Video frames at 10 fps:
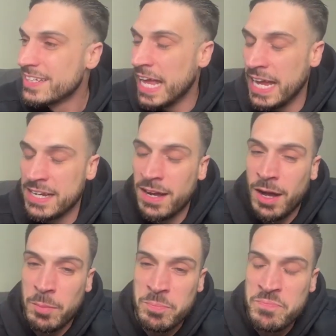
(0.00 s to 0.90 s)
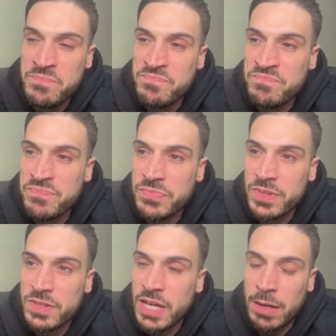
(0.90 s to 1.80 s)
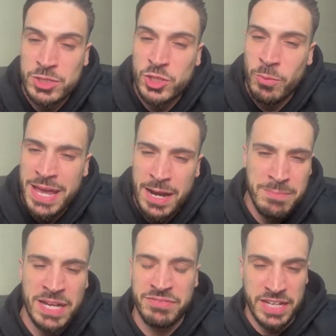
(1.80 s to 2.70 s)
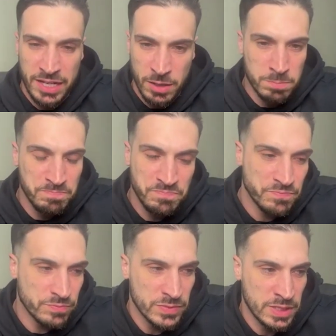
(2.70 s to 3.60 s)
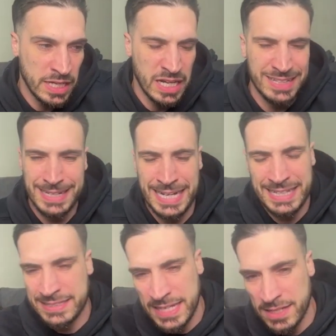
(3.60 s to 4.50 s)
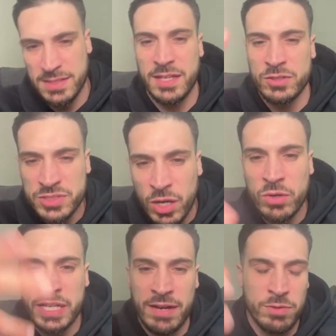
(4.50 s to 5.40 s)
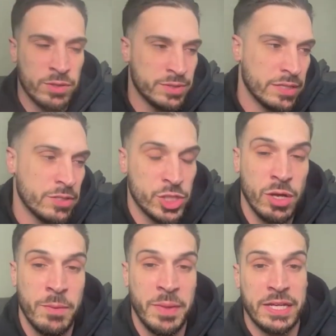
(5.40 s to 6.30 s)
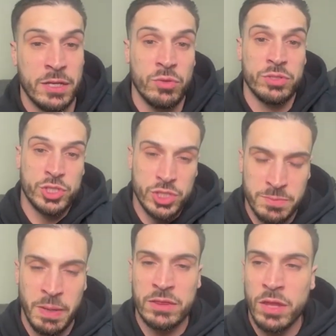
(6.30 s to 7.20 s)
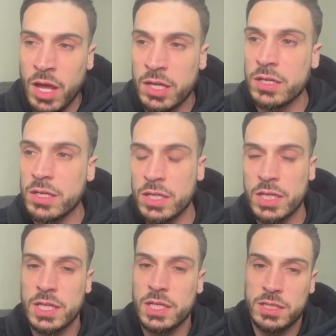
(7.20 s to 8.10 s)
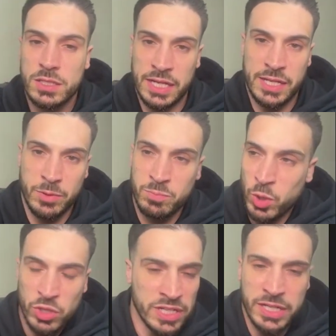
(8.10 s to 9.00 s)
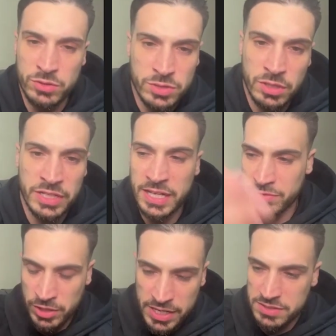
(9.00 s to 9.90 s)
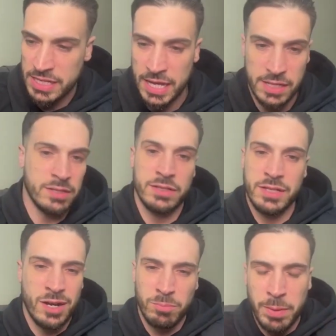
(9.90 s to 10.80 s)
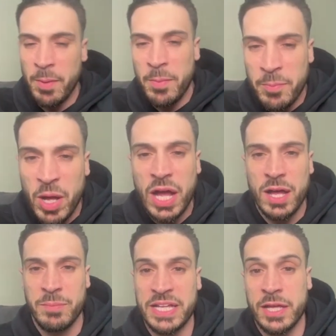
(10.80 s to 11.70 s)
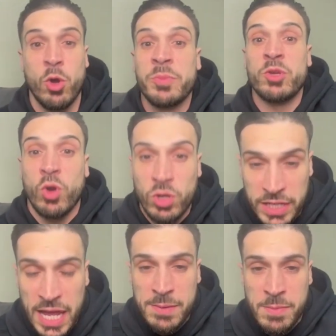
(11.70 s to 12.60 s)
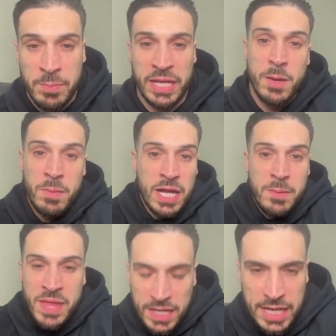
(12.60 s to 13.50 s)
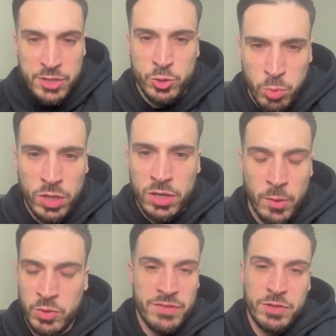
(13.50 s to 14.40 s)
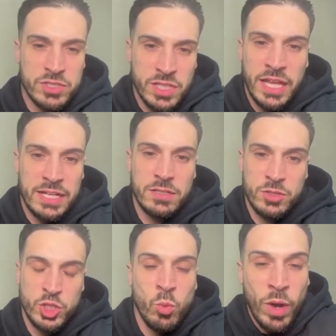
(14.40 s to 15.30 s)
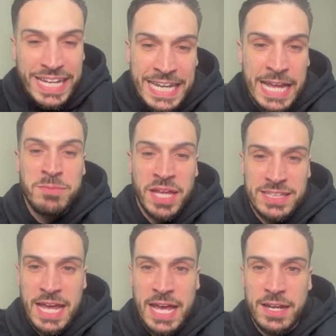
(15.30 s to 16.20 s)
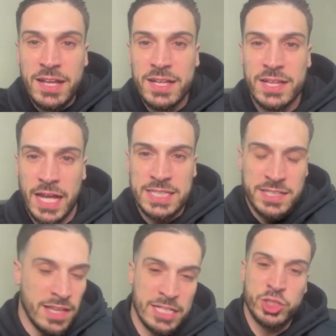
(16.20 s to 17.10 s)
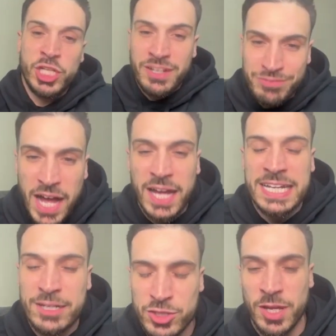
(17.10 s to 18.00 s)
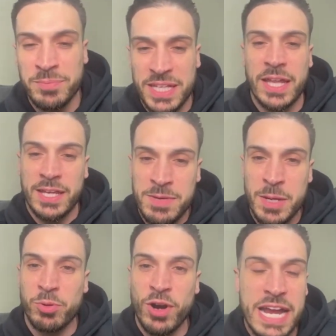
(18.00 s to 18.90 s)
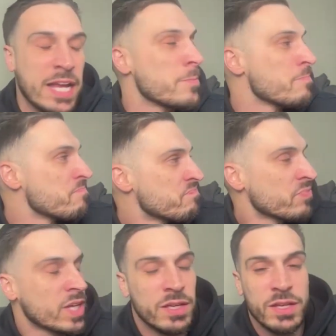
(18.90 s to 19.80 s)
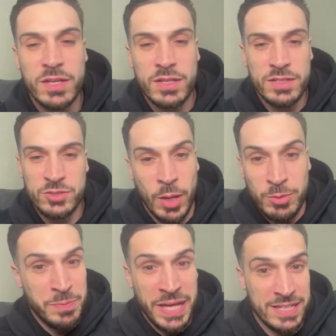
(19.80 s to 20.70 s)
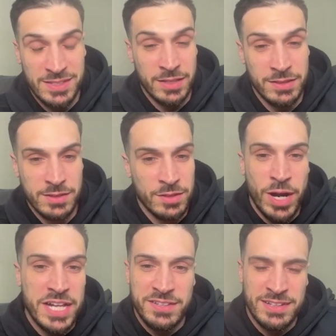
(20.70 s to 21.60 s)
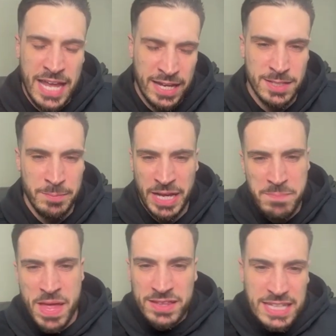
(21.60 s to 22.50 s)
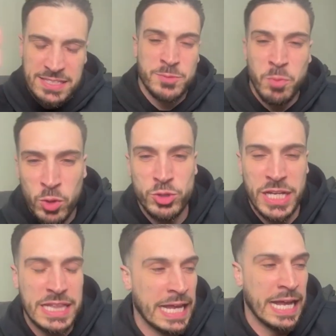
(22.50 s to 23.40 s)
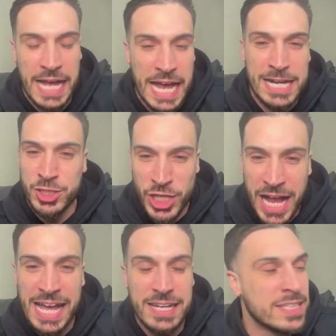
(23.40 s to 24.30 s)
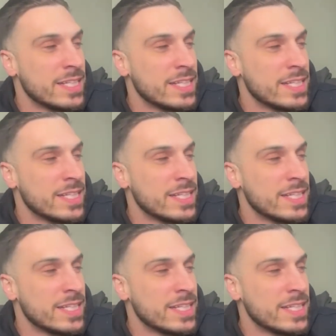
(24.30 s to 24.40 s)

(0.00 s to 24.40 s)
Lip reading: And I was so mad. I made a video, and I like tagged Kill Tony, everyone who was at the show. I'm like, it's just my luck. I get pulled on Kill Tony, have a great set, and blah blah blah blah. I'm like, they call me the wrong name. I'm like, come on, I'm not an Andrew Parker. I would never steal like such a white name like that. I'd steal like Giovanni or something. Like, give me a break. So I was pissed like the rest of the day because I'm like, this is bullshit. Like, I had a shot.